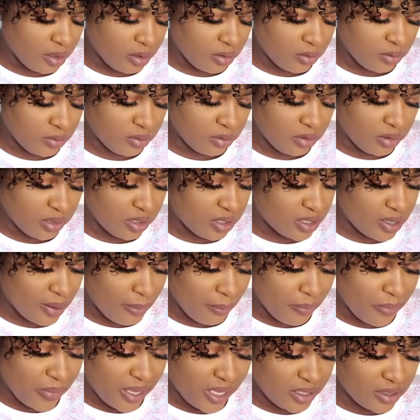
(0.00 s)
Oh, this
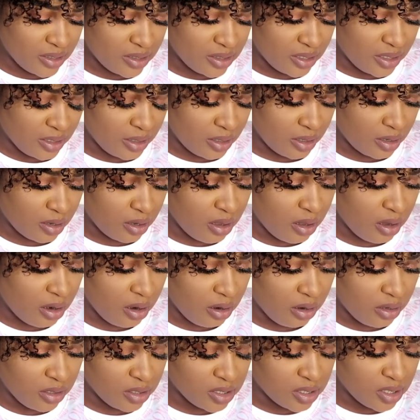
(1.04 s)
amazing, the
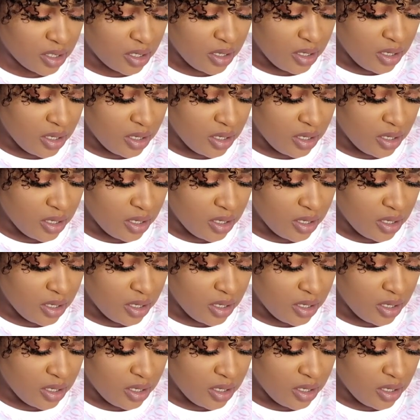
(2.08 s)
colors.